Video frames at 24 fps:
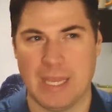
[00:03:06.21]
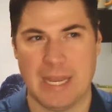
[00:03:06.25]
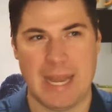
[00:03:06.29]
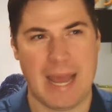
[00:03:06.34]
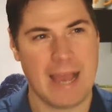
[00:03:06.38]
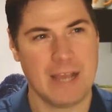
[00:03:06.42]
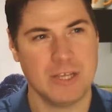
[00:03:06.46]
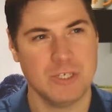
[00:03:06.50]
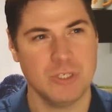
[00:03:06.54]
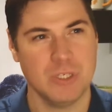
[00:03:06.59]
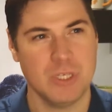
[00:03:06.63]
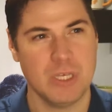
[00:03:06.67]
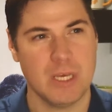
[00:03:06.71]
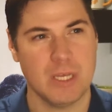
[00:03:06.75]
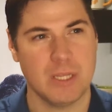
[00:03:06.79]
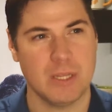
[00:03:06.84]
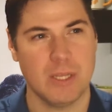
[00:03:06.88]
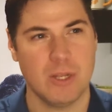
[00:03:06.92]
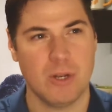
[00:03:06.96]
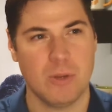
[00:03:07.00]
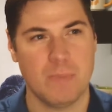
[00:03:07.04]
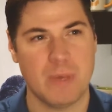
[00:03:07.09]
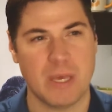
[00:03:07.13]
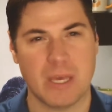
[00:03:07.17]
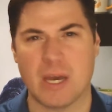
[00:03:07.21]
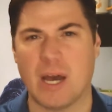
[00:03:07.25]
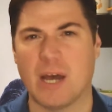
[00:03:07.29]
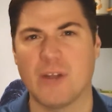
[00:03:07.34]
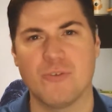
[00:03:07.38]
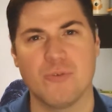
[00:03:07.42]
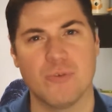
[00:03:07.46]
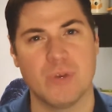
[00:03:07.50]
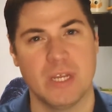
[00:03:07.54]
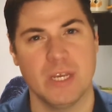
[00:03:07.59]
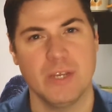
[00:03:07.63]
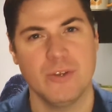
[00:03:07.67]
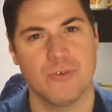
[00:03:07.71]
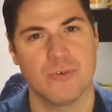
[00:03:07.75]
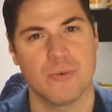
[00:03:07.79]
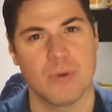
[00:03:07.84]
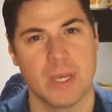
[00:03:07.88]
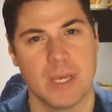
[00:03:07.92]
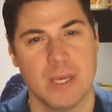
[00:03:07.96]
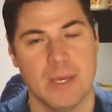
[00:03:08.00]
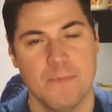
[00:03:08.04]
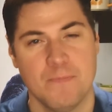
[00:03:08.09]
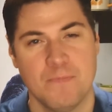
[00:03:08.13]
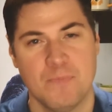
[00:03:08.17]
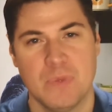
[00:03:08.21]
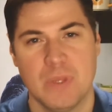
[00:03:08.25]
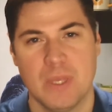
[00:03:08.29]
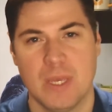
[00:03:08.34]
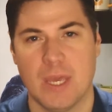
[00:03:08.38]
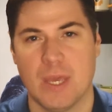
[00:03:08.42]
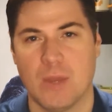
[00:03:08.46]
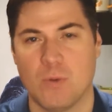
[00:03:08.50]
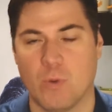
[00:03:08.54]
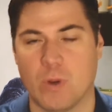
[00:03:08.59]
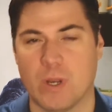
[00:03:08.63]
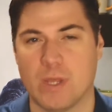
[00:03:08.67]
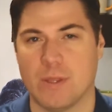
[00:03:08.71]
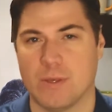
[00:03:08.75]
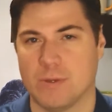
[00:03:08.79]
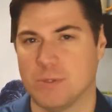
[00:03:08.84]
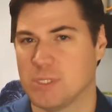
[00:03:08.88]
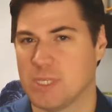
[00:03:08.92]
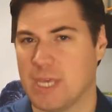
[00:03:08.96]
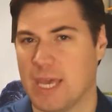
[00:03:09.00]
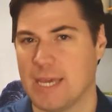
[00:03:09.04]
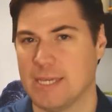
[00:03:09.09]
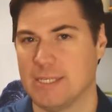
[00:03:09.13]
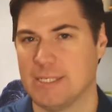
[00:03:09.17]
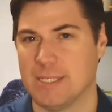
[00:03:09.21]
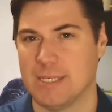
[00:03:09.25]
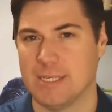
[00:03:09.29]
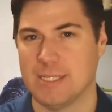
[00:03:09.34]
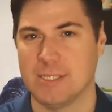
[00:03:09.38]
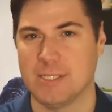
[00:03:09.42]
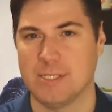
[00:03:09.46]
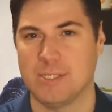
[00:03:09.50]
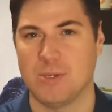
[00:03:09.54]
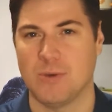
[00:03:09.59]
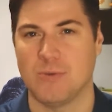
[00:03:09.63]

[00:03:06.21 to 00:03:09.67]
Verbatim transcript: and actually a little bit contradictory in one of those cases.